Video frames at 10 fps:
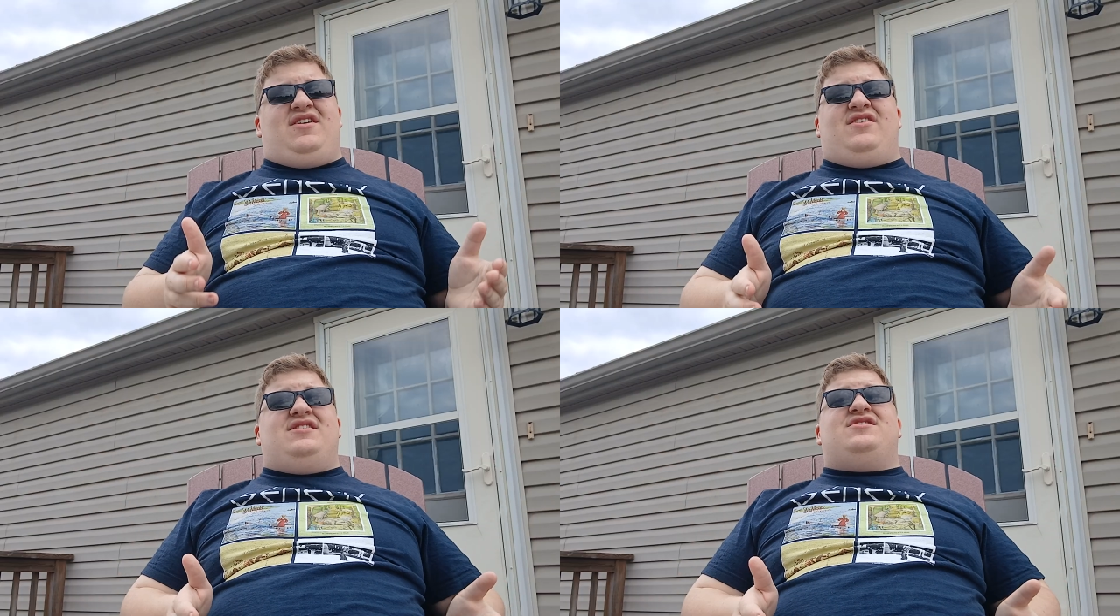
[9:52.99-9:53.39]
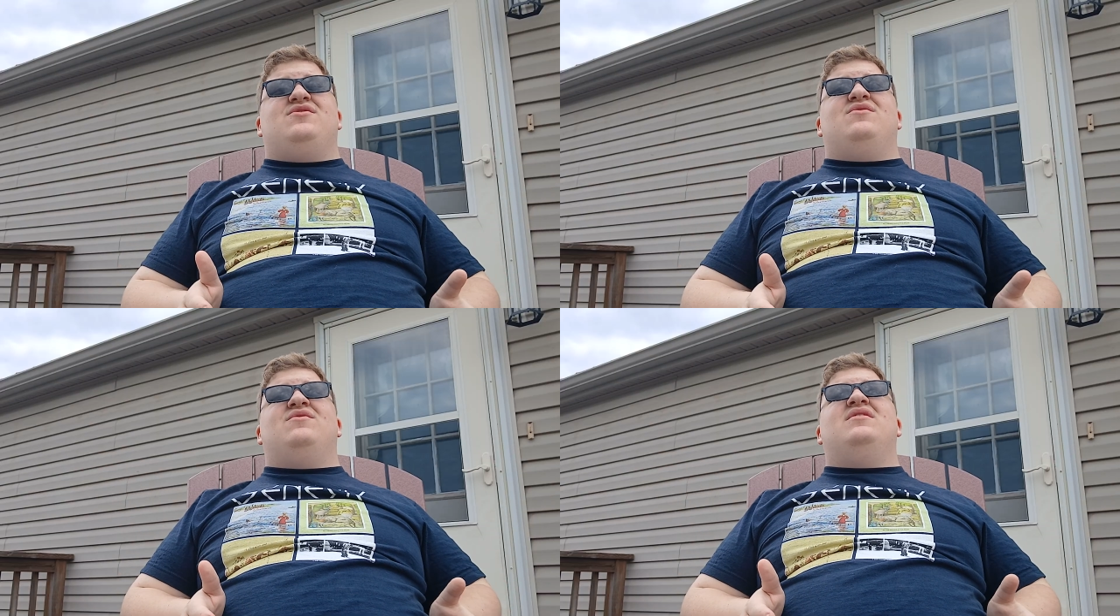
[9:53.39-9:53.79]
really
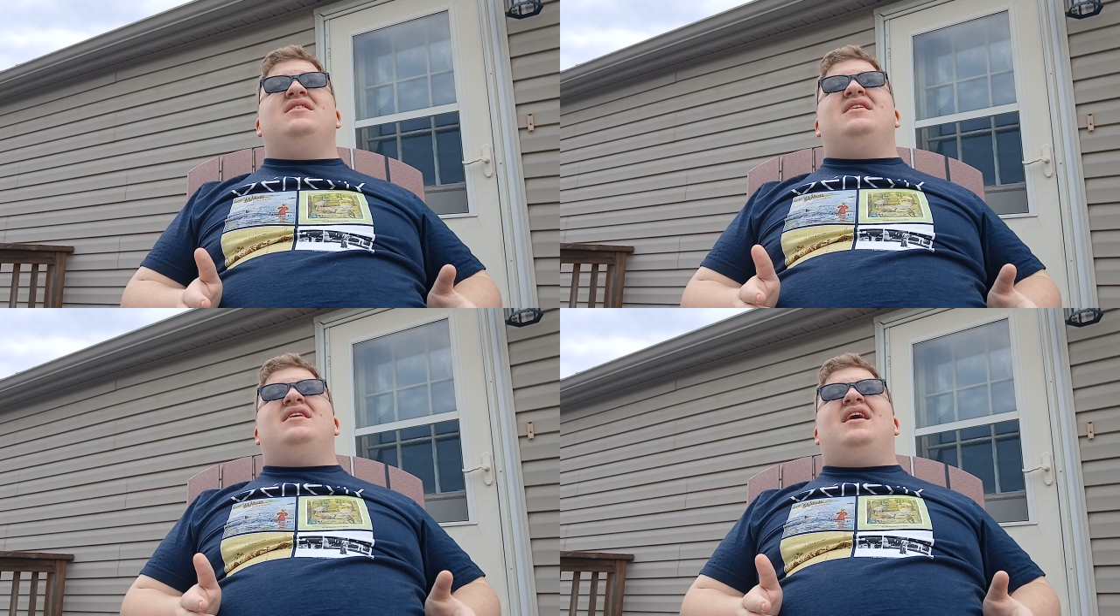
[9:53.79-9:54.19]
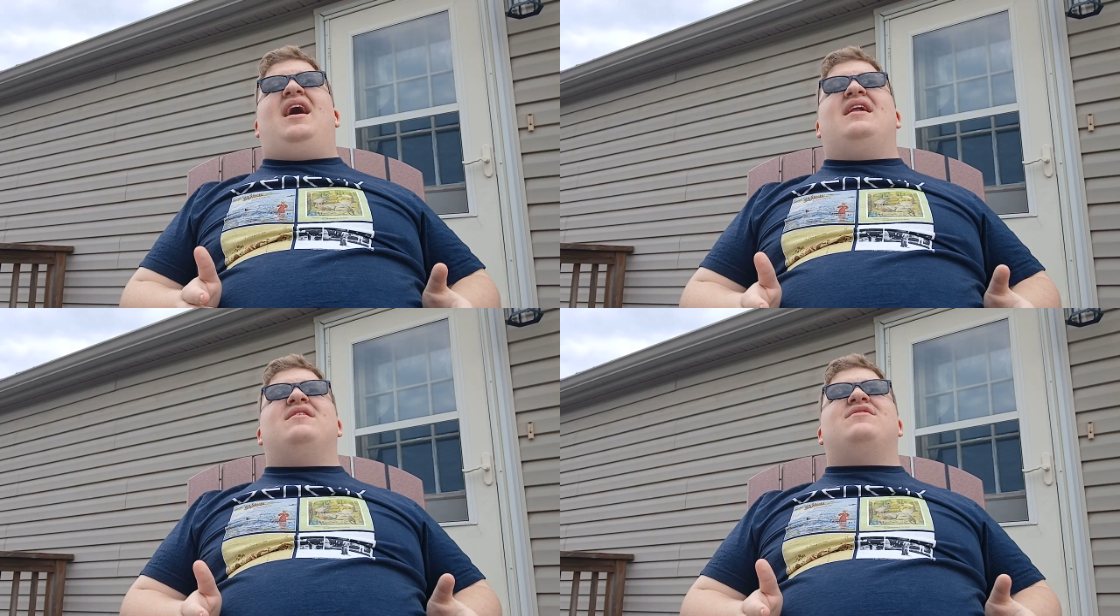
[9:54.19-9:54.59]
do
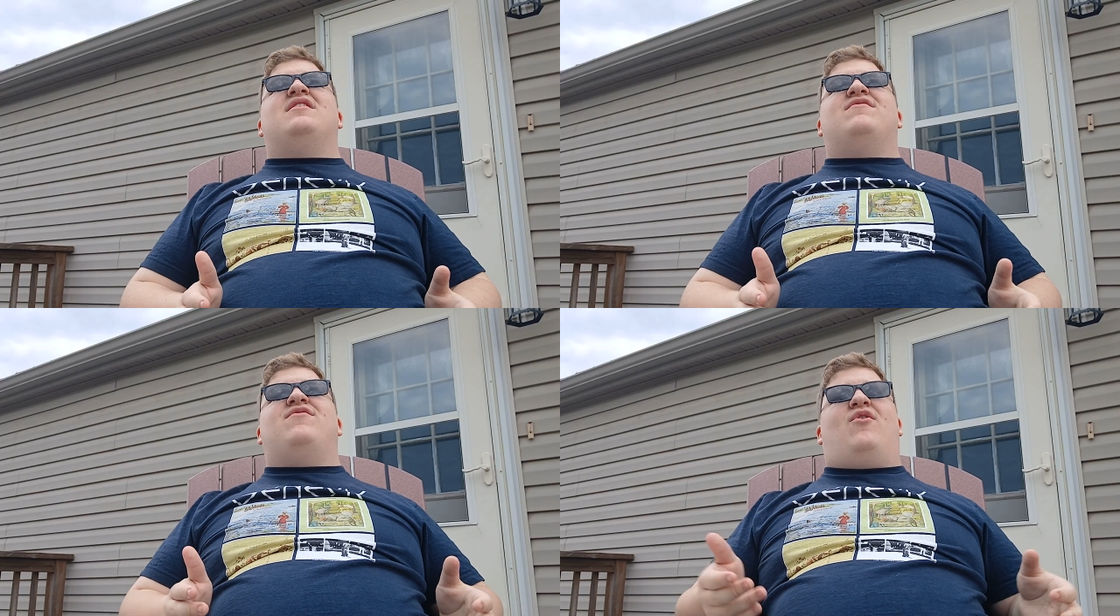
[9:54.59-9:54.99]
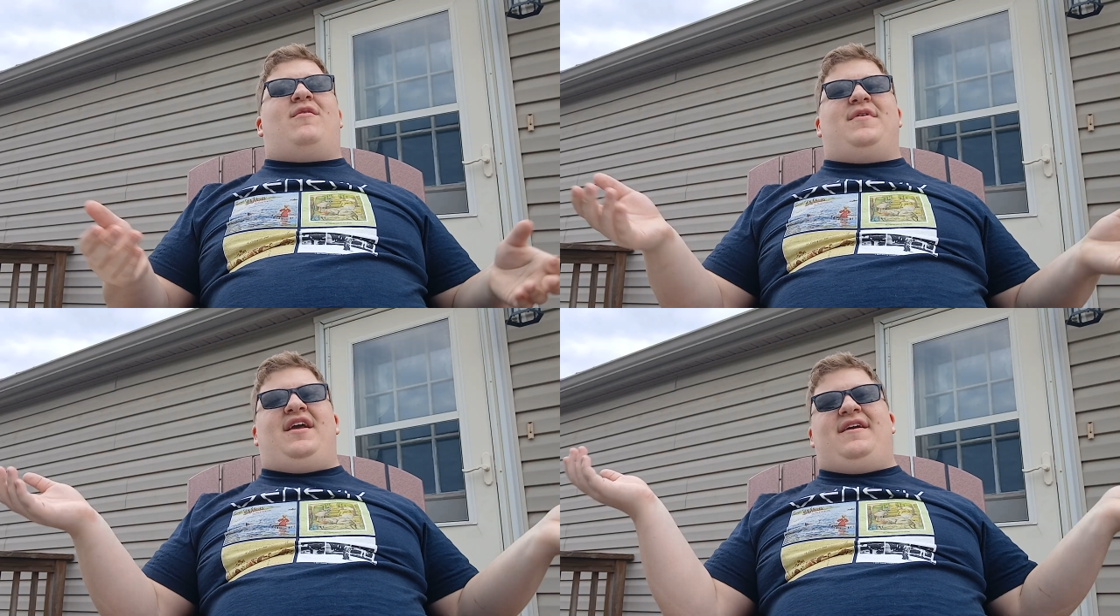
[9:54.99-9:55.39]
anything
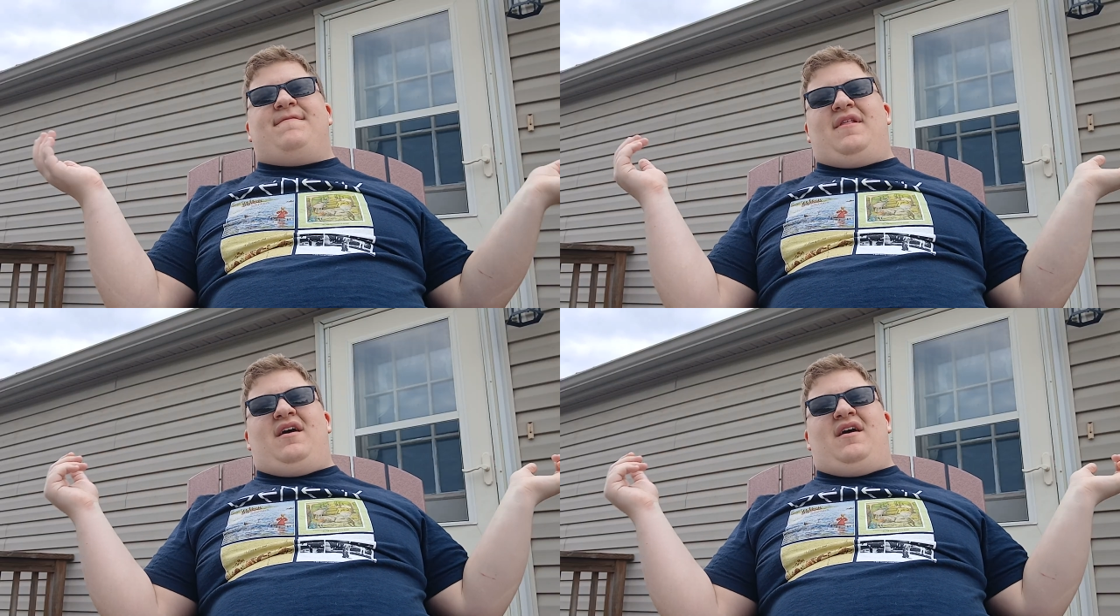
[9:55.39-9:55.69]
for me.